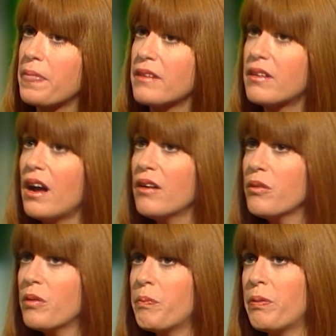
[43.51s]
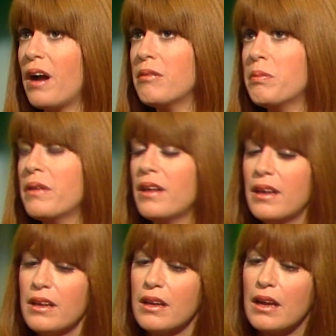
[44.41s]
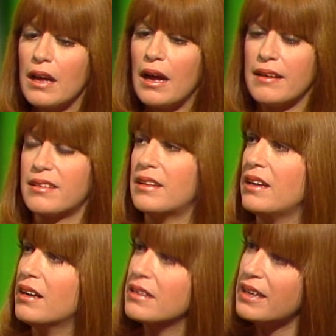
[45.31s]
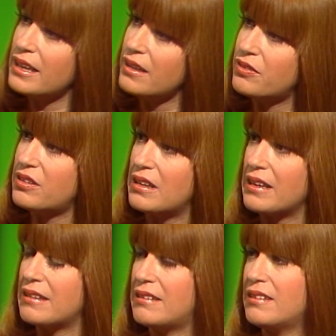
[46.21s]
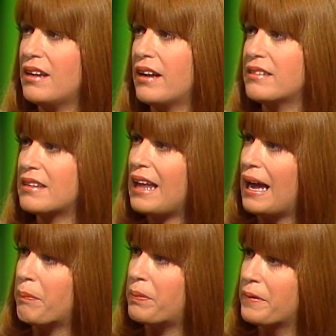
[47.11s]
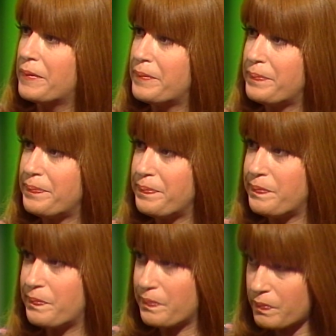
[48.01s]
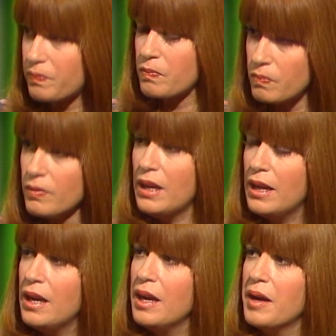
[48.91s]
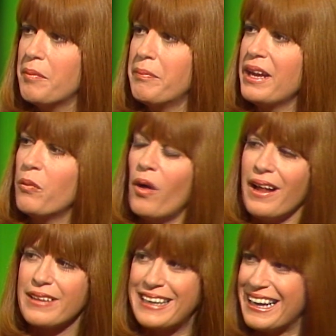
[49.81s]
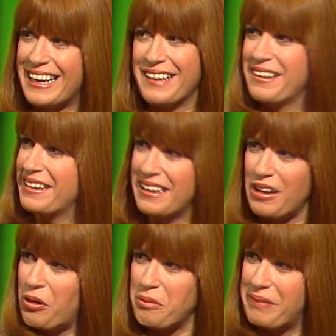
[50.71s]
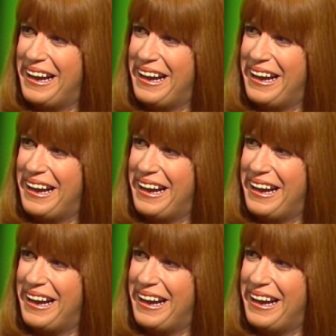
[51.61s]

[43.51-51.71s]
Donald would probably ask the young lady if she'd like to sit on his lap. Aha! There's a choice. Meanwhile, kicking the little old man.